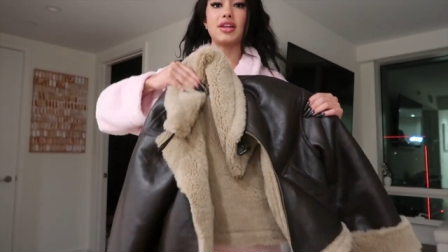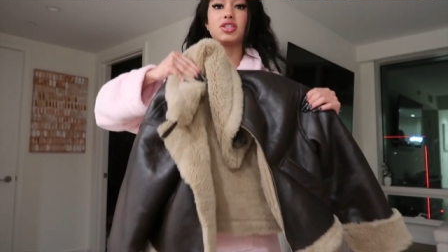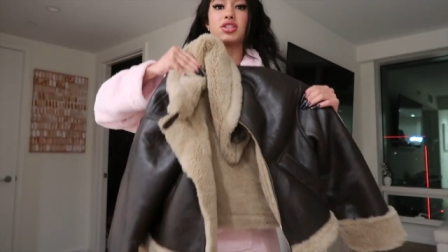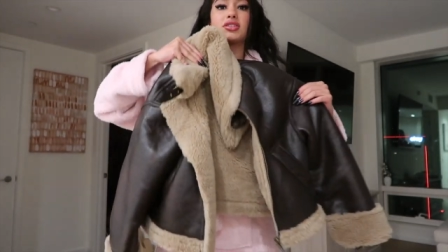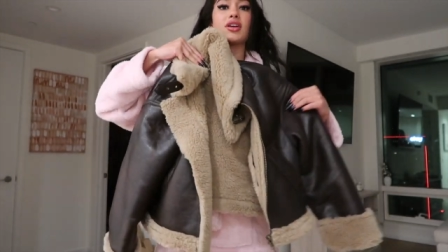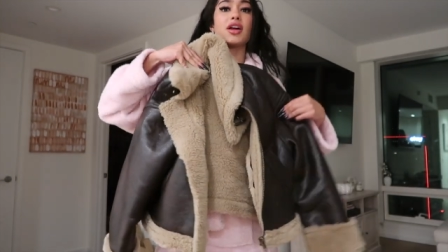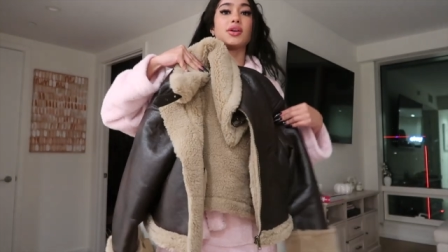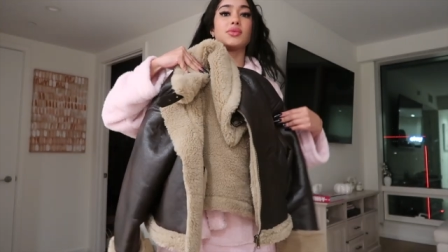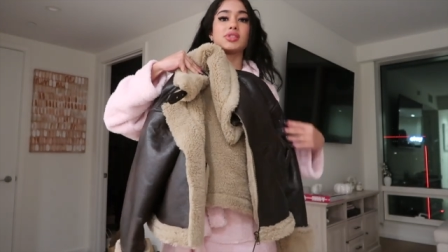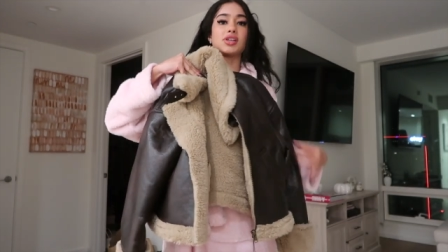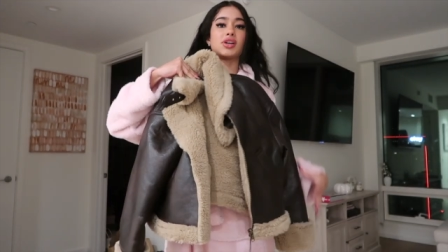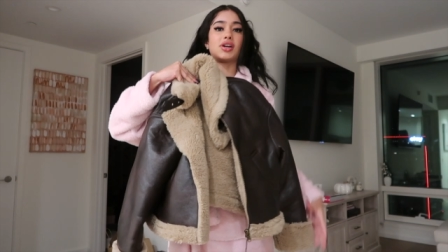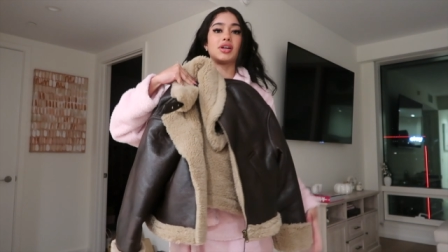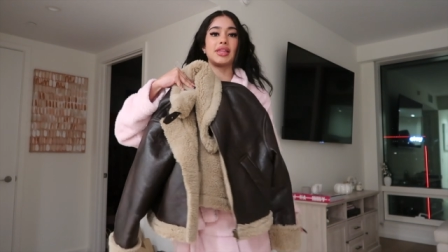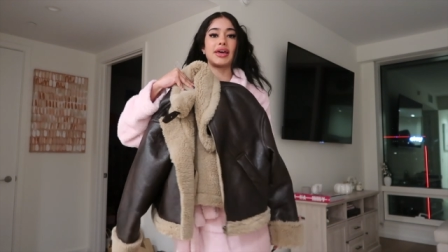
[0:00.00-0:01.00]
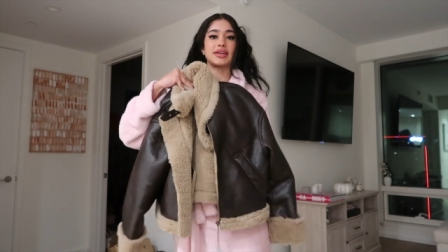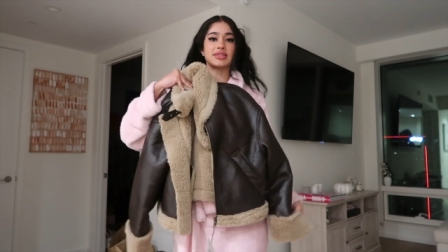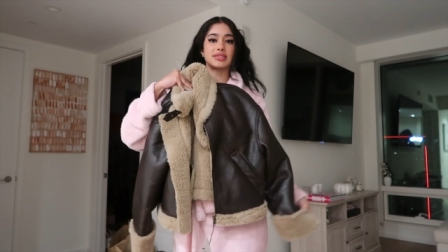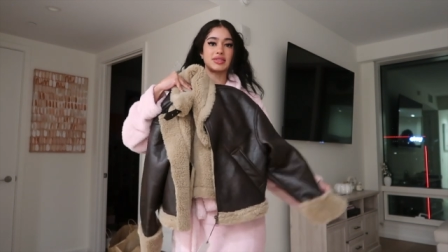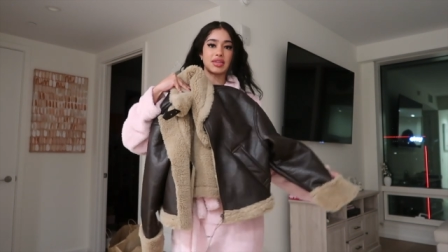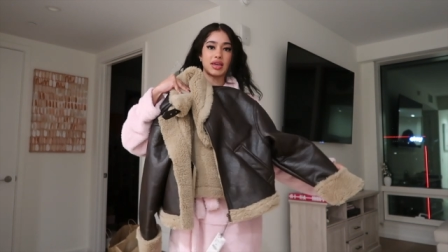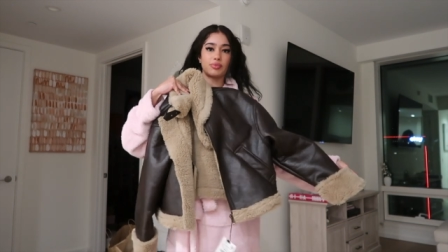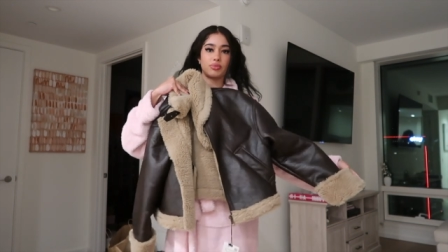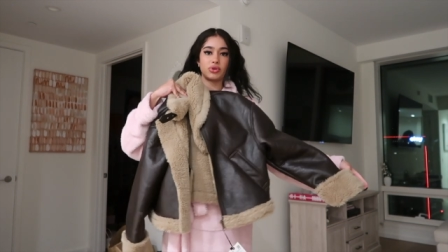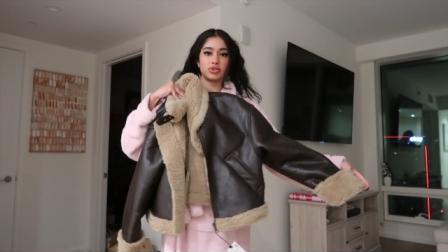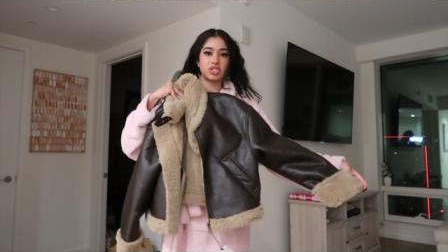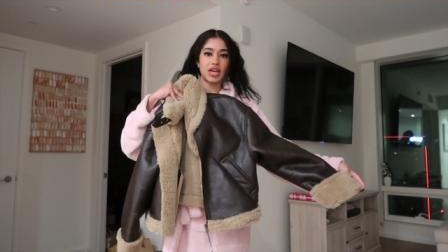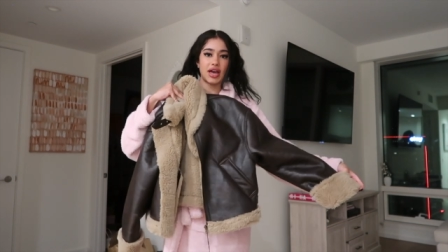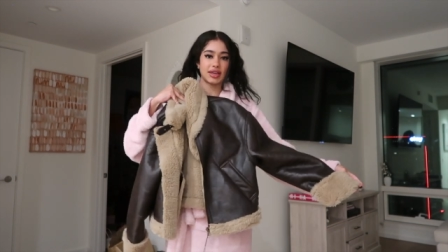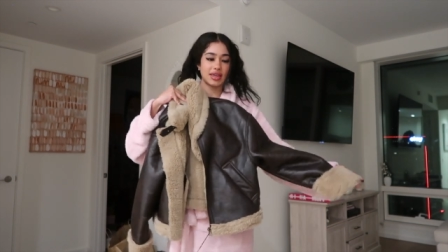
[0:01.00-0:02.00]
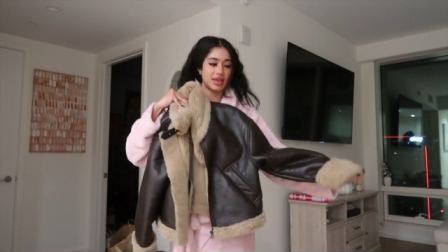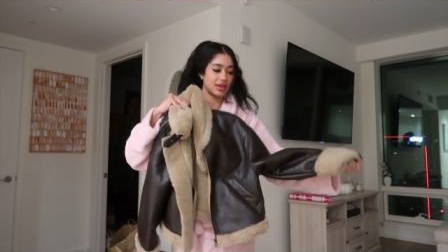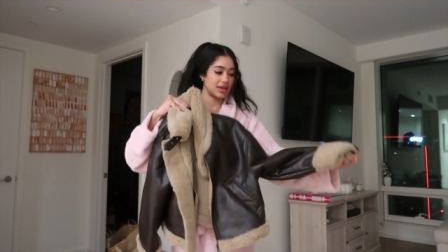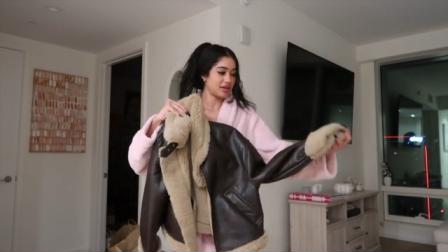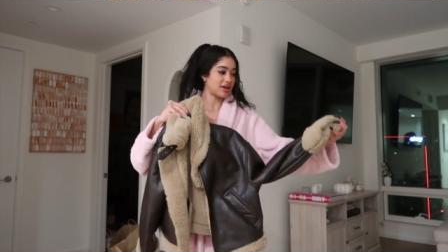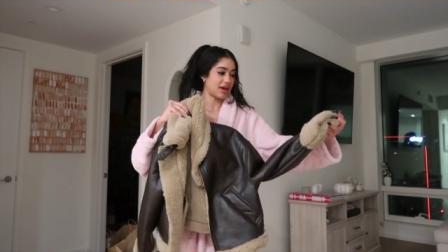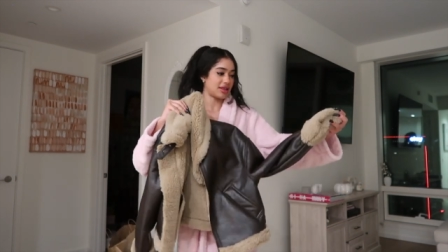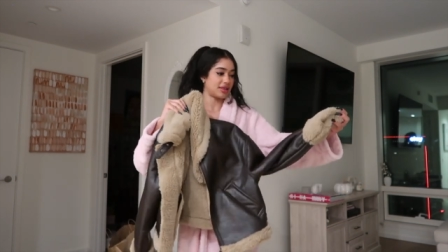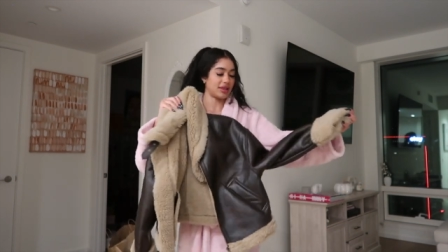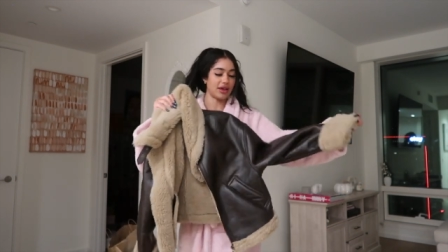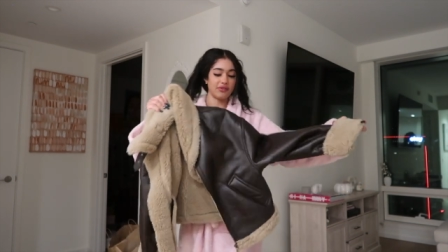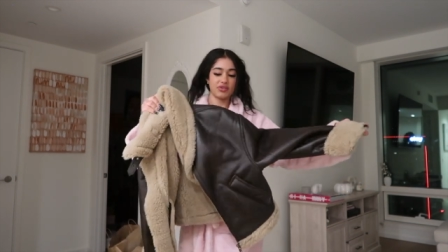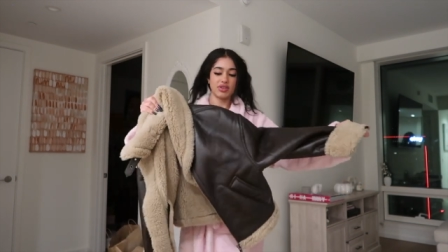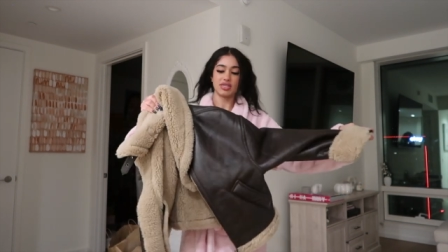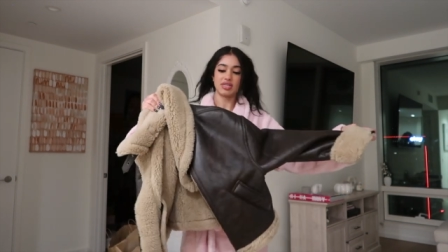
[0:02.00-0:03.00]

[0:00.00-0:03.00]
i just thought it was a good like staple jacket and i love the